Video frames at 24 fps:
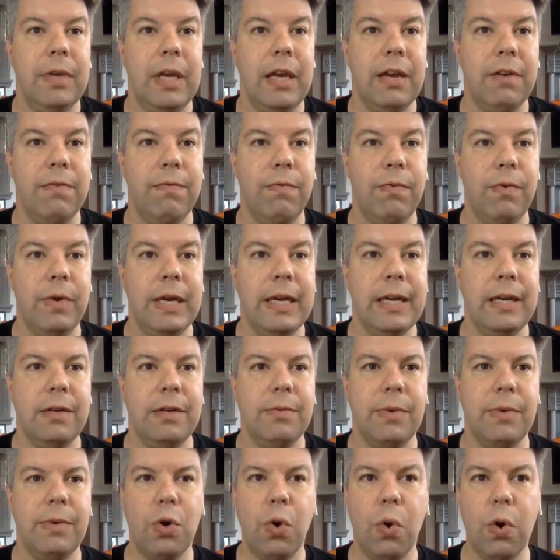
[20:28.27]
if we
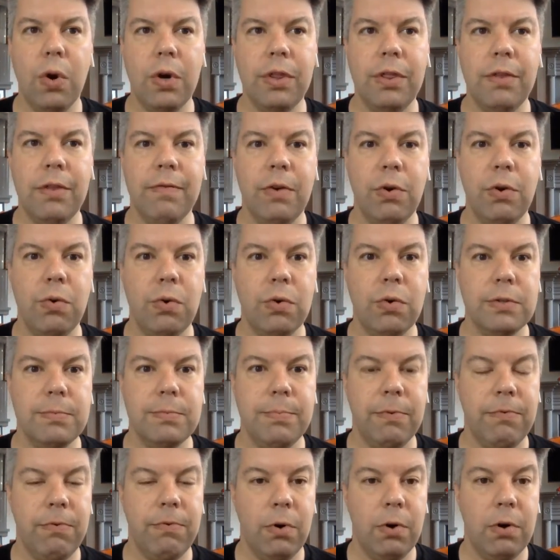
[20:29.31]
recorded the vocals
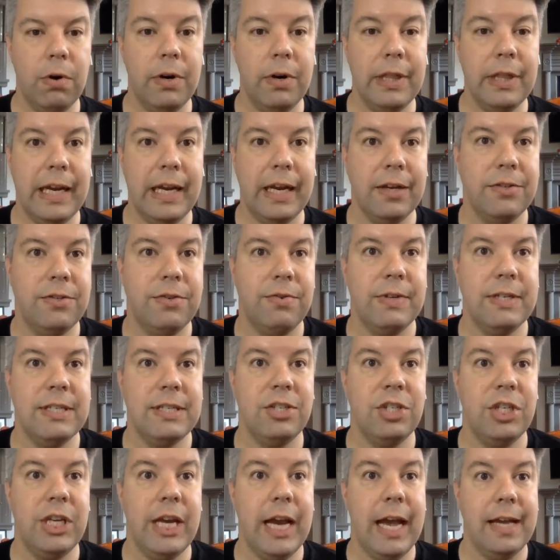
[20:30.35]
before, and the answer
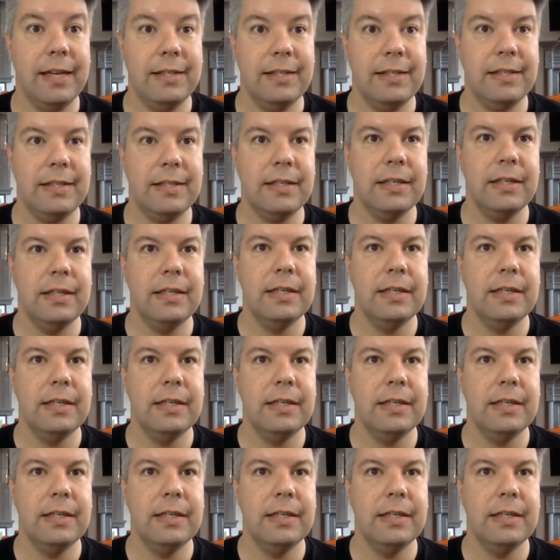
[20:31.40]
is yes.